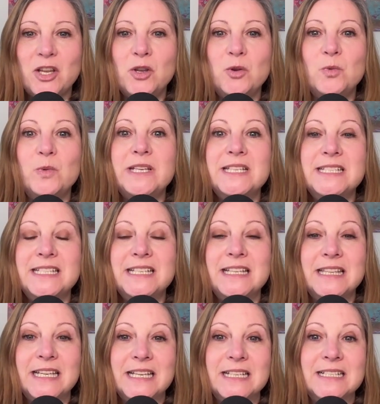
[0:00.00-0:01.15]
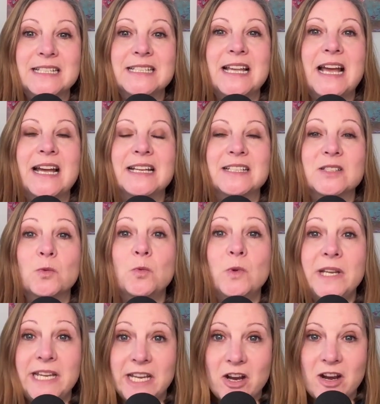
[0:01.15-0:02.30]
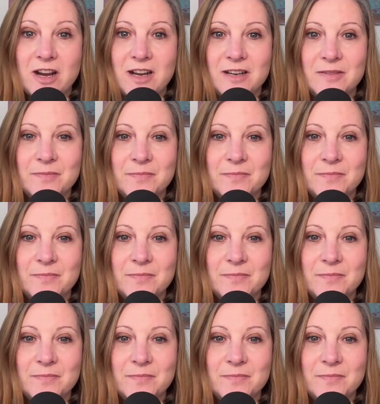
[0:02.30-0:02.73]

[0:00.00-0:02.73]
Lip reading: We see things as we are."